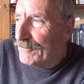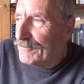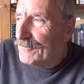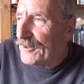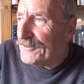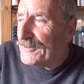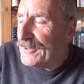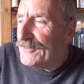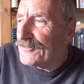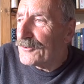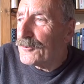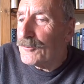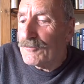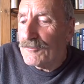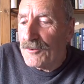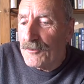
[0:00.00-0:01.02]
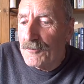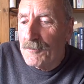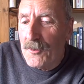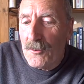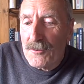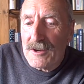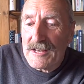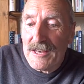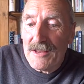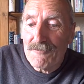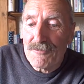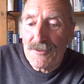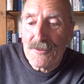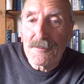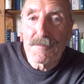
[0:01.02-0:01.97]
that he is a good deal more
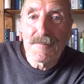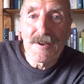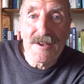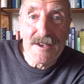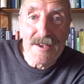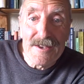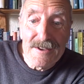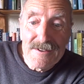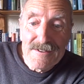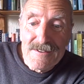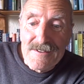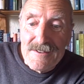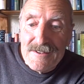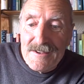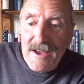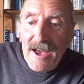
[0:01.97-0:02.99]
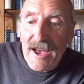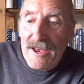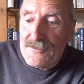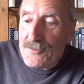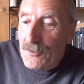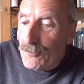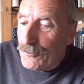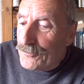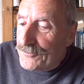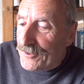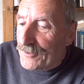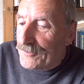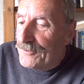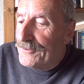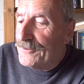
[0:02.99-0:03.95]
clever than me and
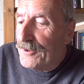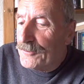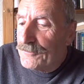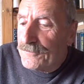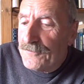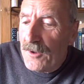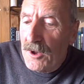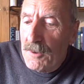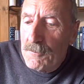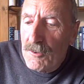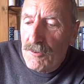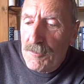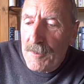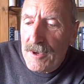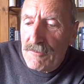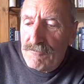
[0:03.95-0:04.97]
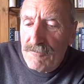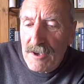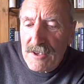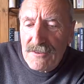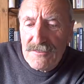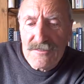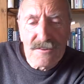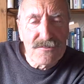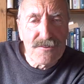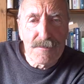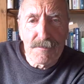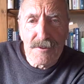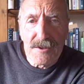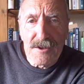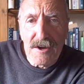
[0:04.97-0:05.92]
also knows far more about
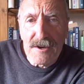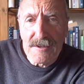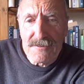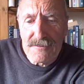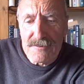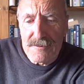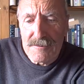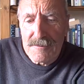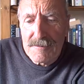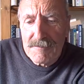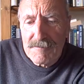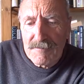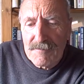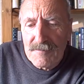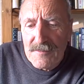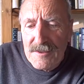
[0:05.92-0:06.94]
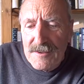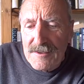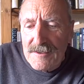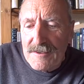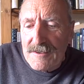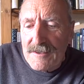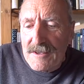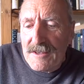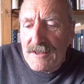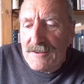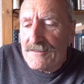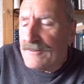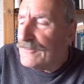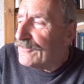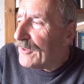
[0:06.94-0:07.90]
racism than I do.
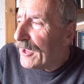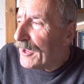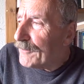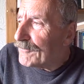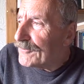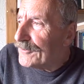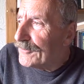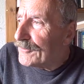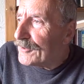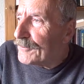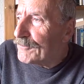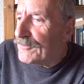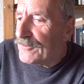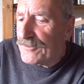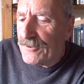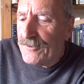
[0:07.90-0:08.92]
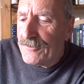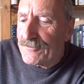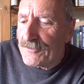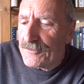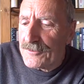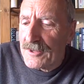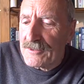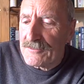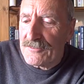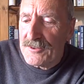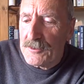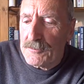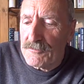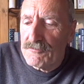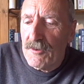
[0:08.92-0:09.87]
It is absolutely absurd to think that
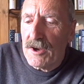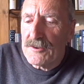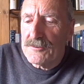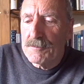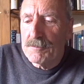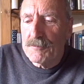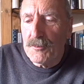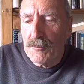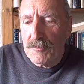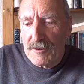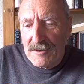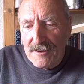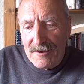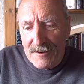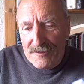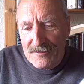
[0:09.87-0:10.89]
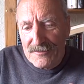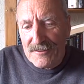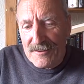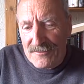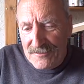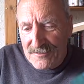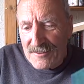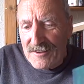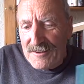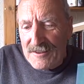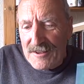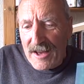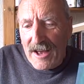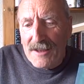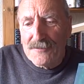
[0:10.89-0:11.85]
he would write a book like this
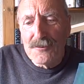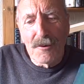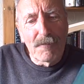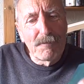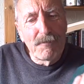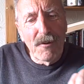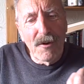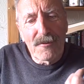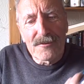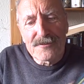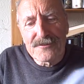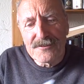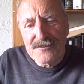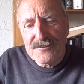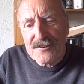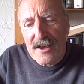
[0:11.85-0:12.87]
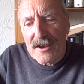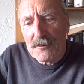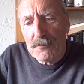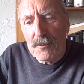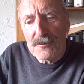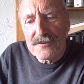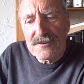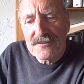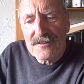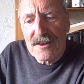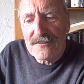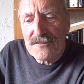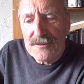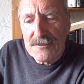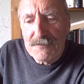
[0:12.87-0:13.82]
and not bother to check what he
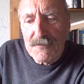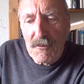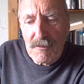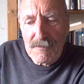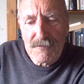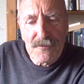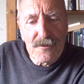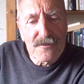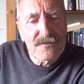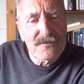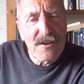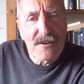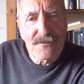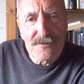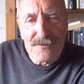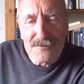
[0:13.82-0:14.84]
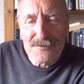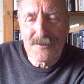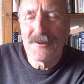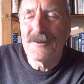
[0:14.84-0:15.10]
says in the very first sentence